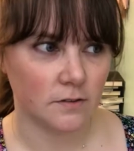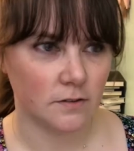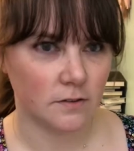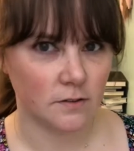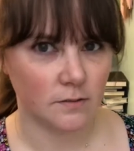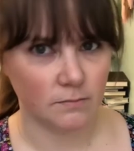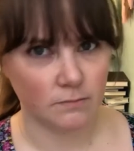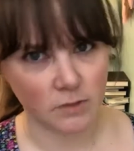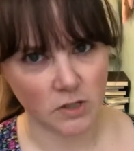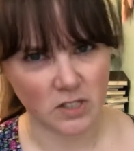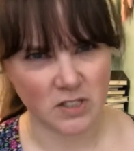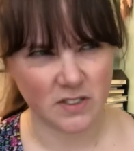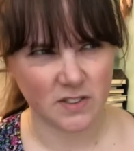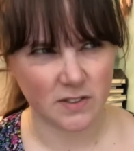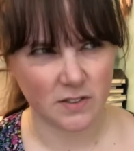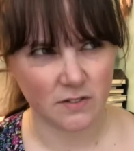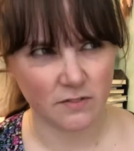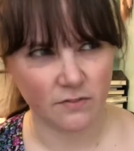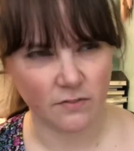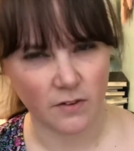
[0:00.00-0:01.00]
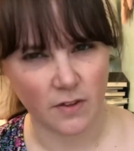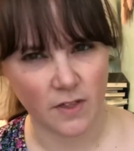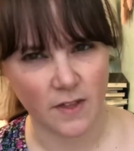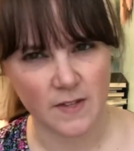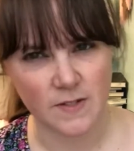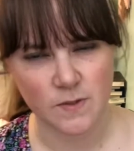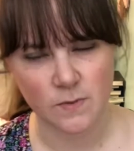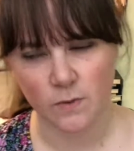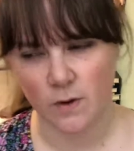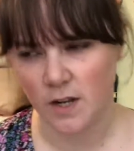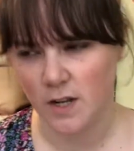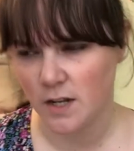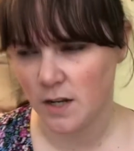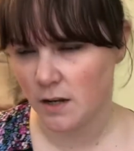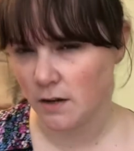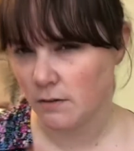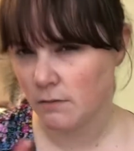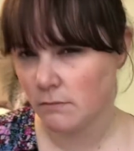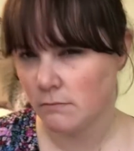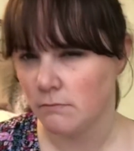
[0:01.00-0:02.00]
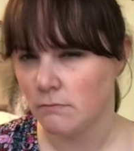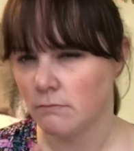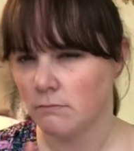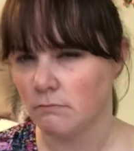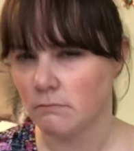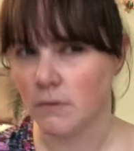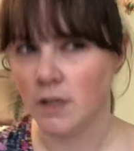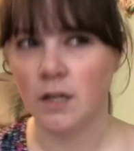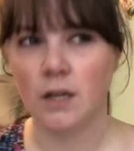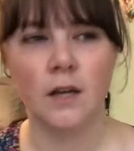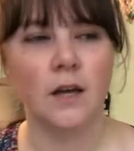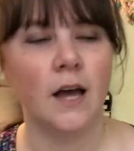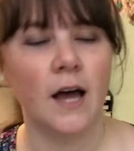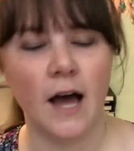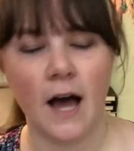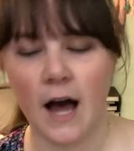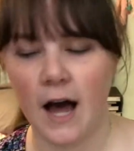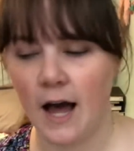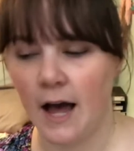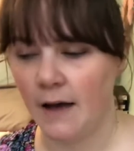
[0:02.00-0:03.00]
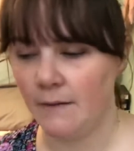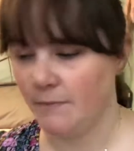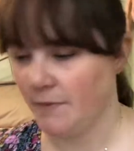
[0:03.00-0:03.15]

books for this one. The